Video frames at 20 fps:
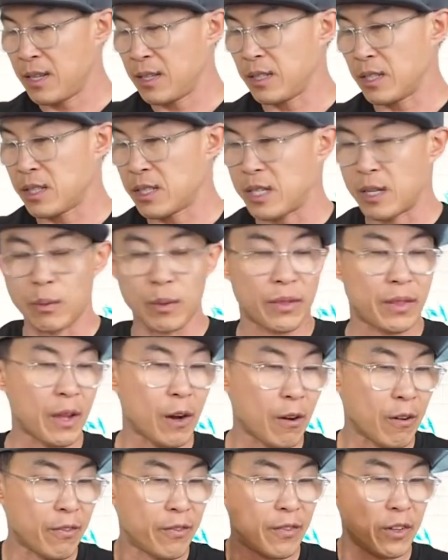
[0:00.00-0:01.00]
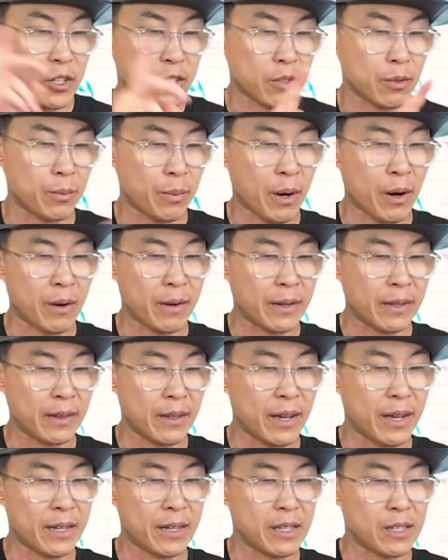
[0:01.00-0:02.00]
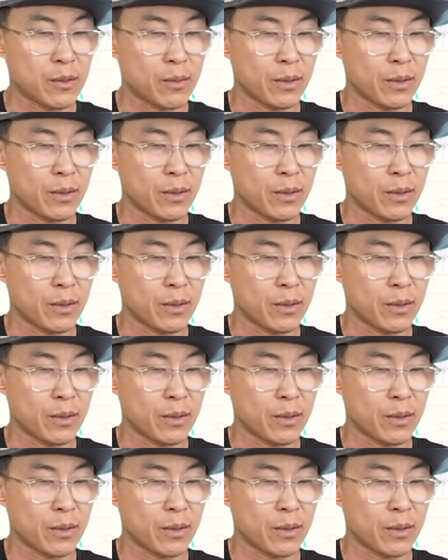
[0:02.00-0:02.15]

Let's see what their official party line is,